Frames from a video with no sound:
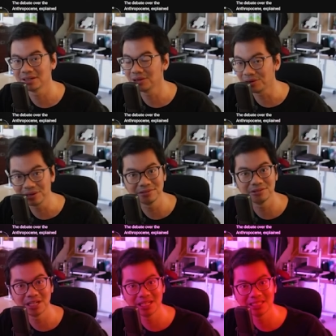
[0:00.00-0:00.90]
all of the
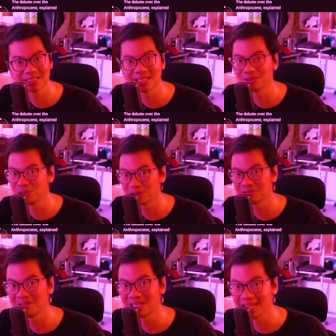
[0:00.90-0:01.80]
ways that Noctua
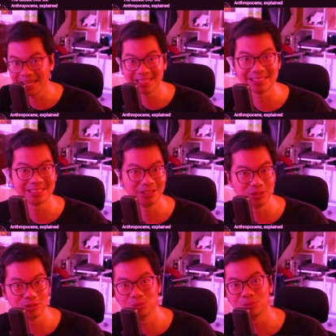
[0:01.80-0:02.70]
hates
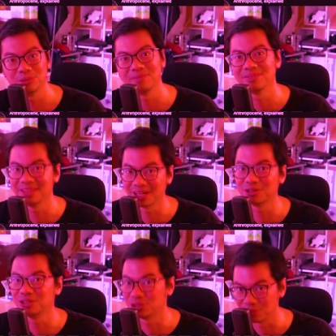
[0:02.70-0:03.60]
you, the
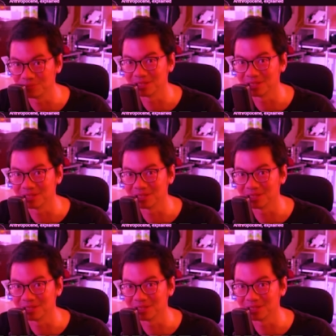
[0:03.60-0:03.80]
consumer.